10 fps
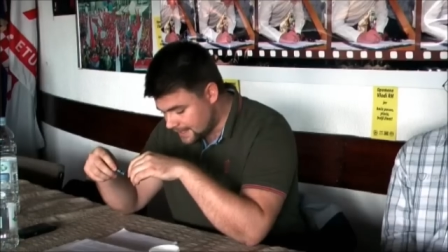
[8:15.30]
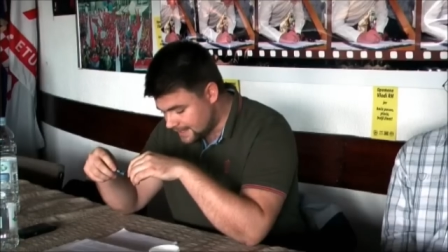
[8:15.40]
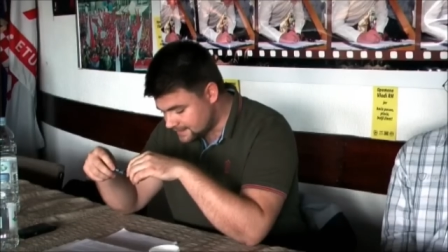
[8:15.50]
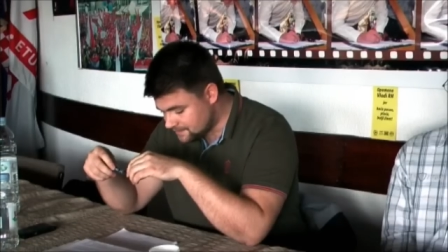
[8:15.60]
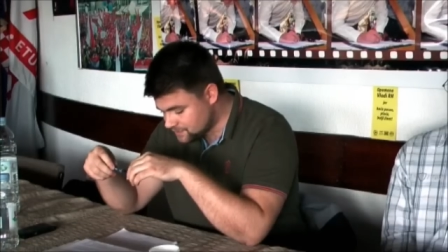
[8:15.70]

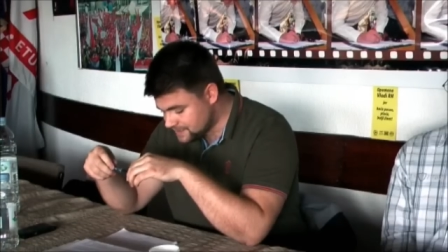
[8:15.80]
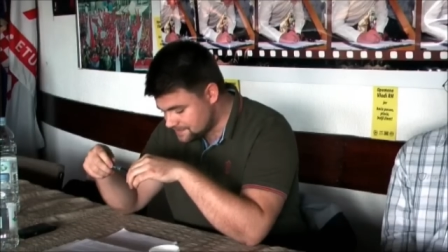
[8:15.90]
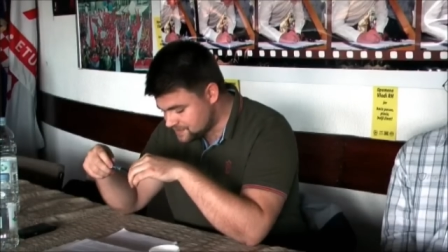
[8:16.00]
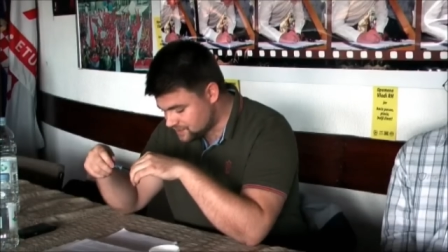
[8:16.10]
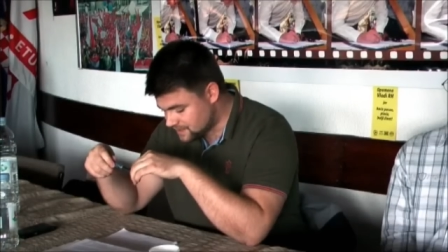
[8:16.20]
at the most
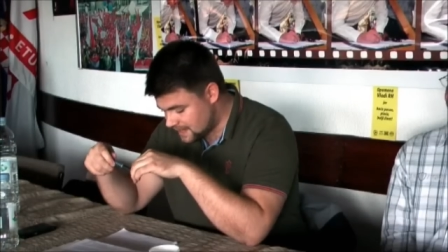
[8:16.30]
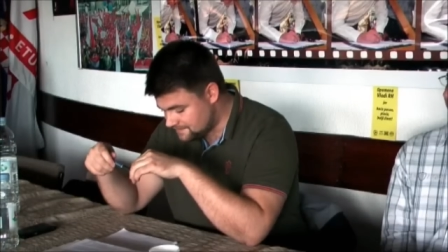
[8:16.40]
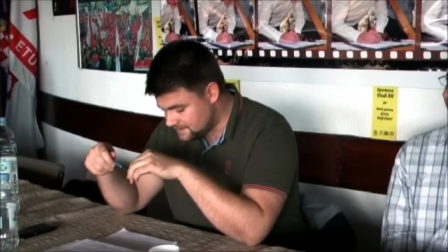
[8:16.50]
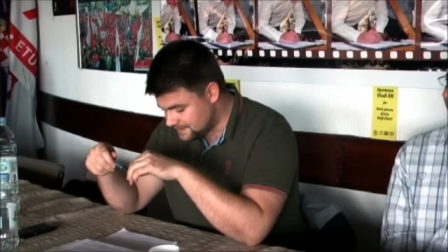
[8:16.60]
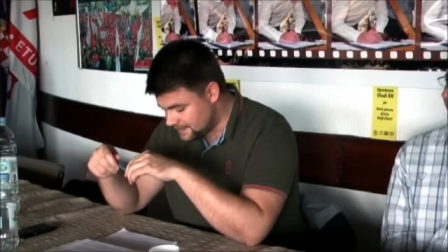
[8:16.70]
abstract
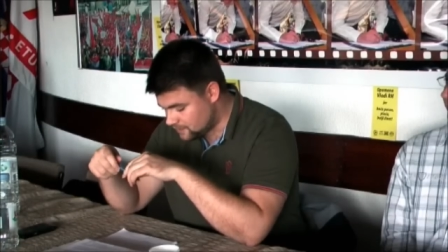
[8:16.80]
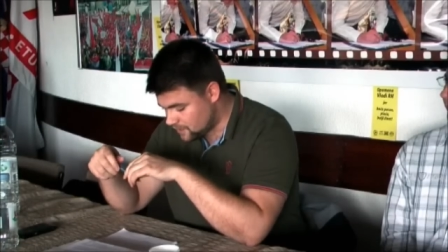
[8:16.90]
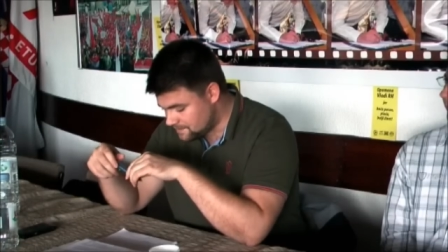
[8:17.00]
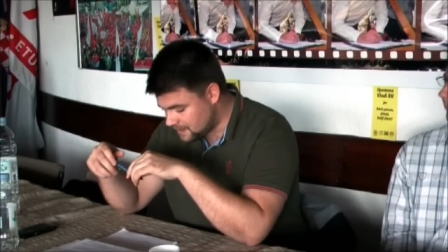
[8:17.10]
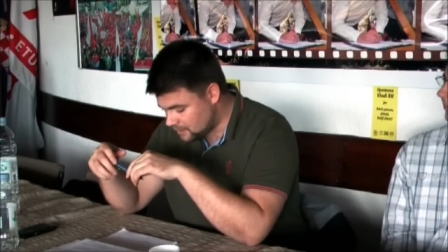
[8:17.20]
level, the
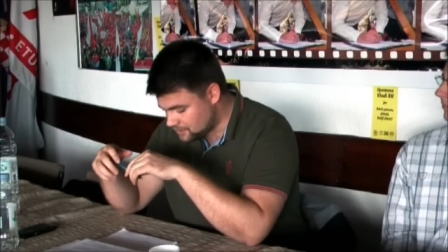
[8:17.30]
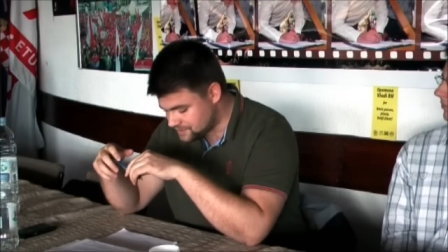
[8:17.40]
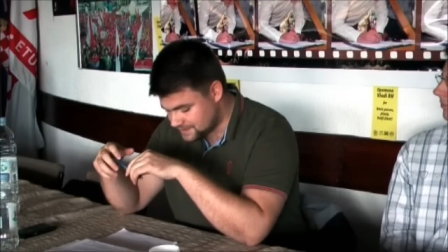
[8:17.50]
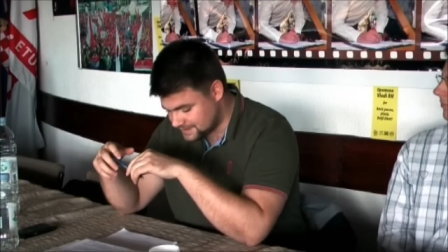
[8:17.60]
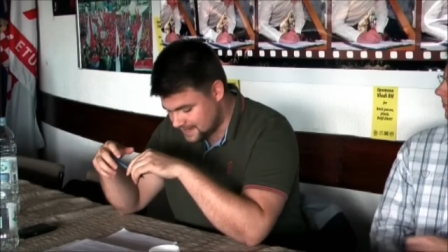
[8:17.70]
economic
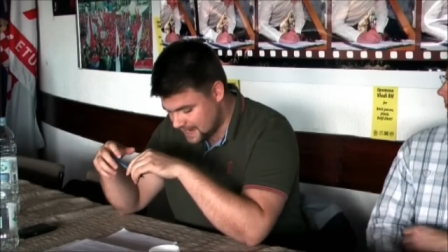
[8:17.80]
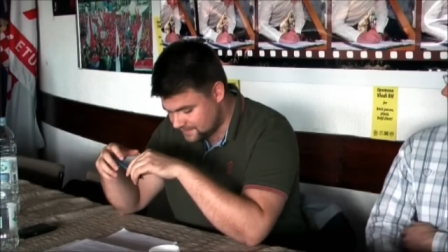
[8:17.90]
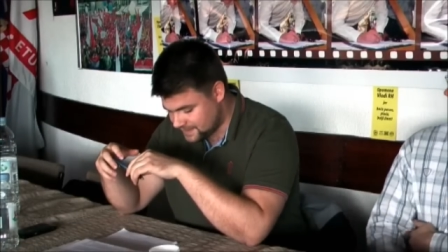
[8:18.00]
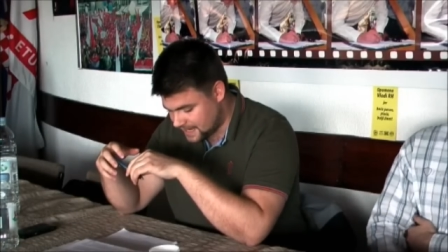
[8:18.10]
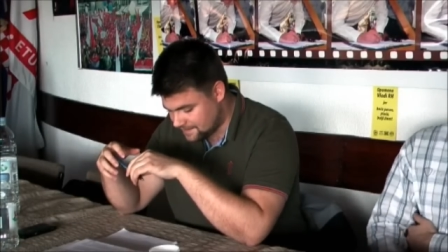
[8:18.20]
laws that
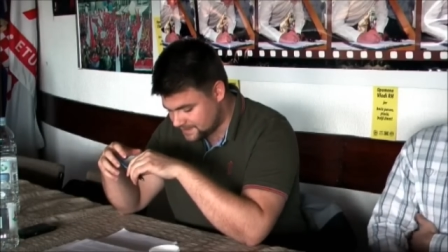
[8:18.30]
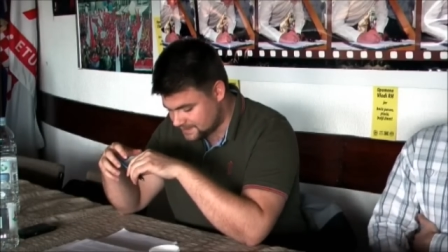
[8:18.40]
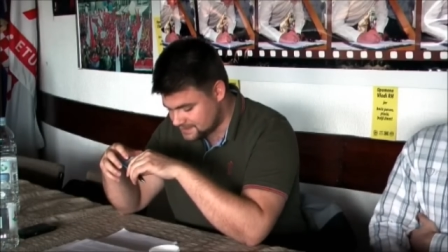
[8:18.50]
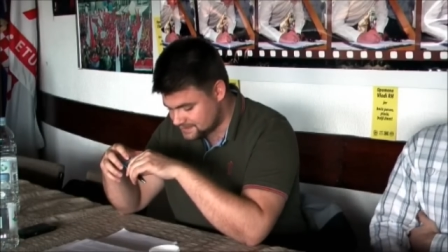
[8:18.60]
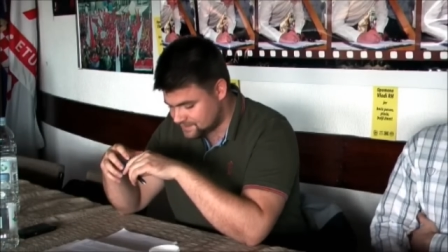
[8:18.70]
govern
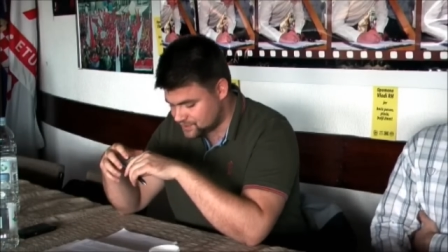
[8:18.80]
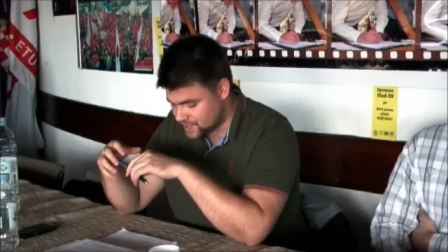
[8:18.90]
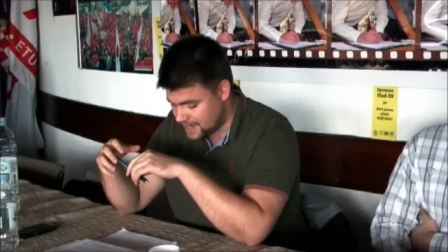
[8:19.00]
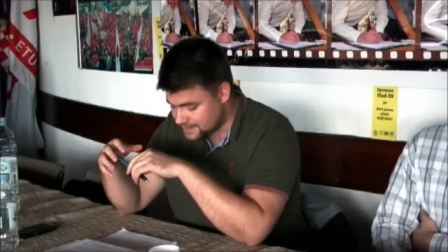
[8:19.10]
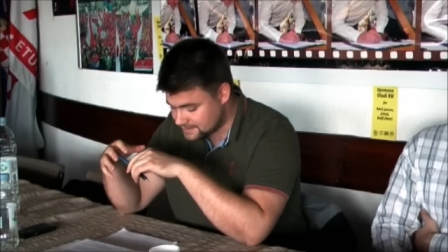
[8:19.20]
capitalism,
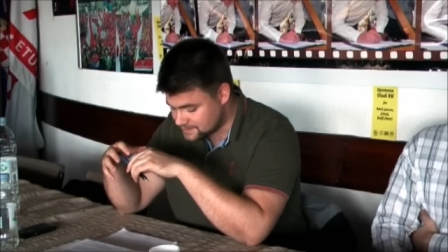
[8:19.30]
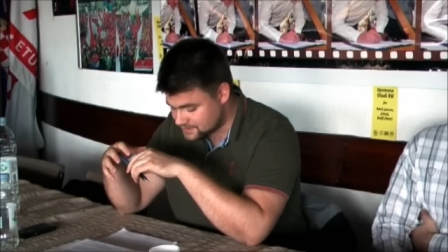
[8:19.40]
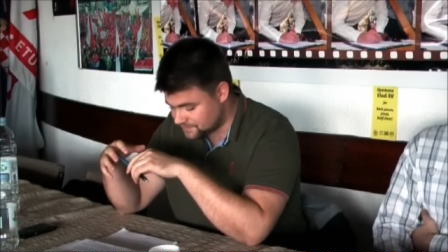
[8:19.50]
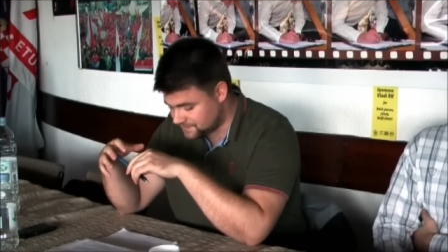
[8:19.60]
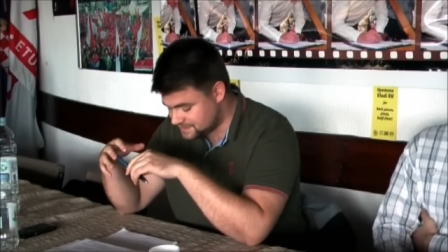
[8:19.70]
regardless
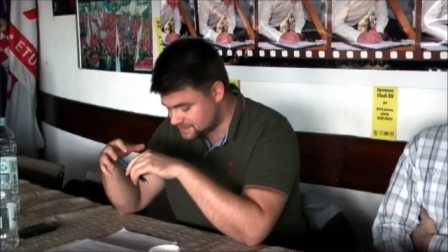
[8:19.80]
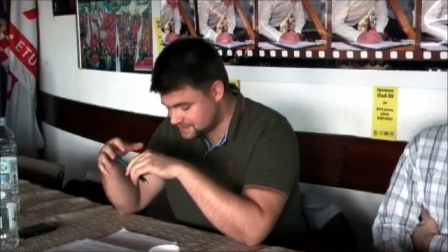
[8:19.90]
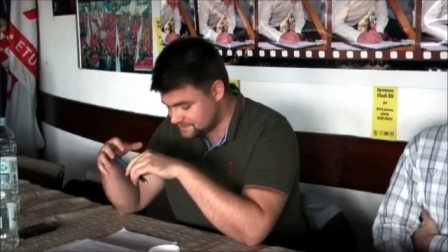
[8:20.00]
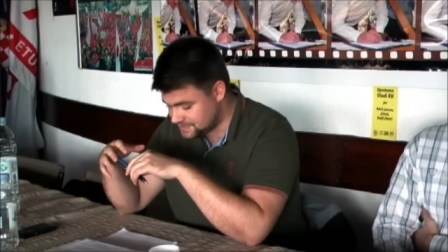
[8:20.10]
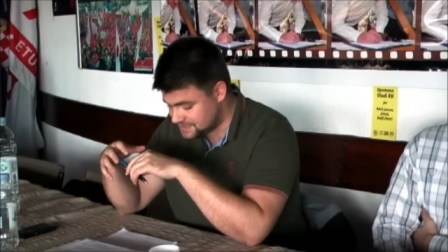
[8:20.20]
of its
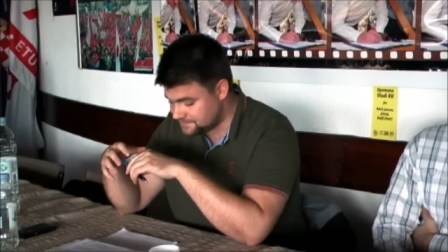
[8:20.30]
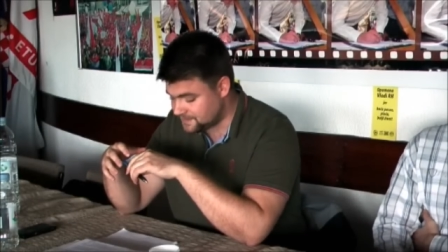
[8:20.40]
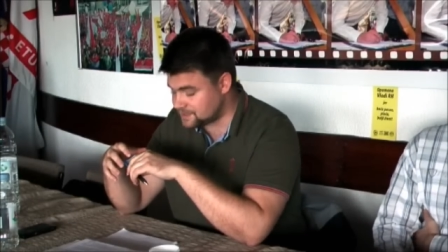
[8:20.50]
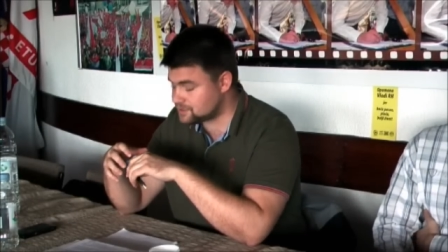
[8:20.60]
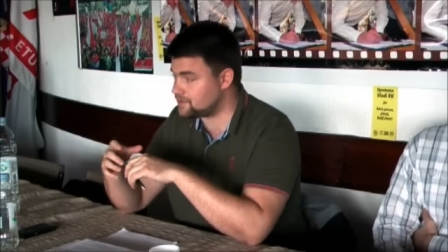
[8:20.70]

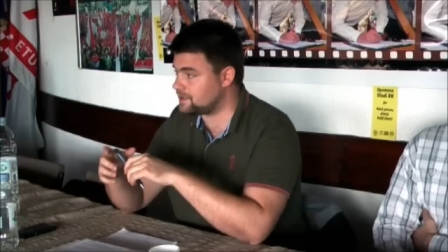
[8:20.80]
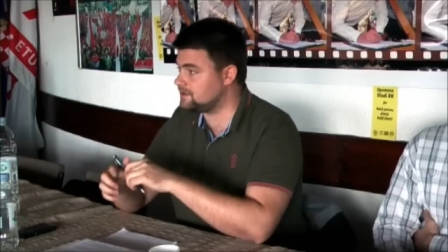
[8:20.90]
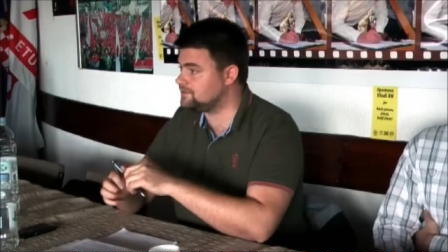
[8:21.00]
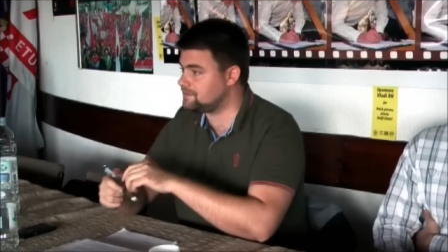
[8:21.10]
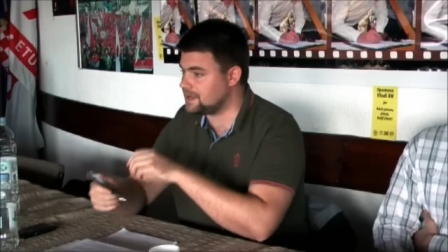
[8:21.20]
specific historical
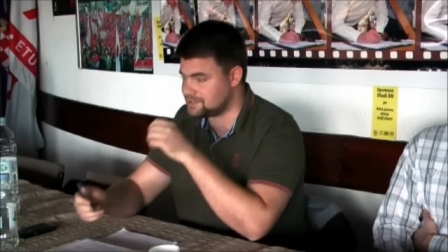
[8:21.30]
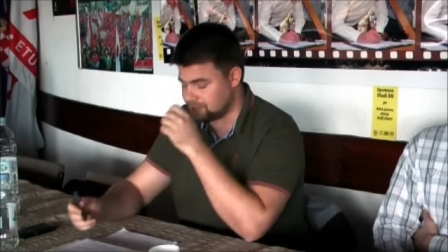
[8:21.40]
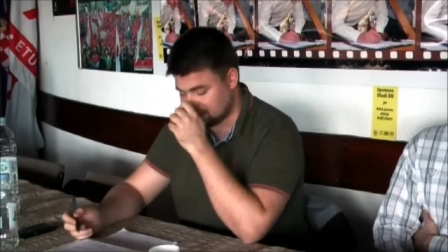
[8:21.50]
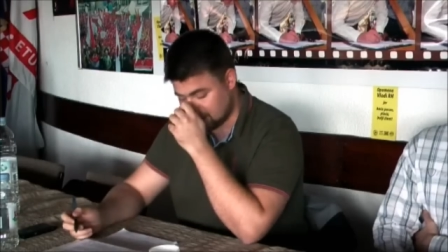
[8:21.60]
formation.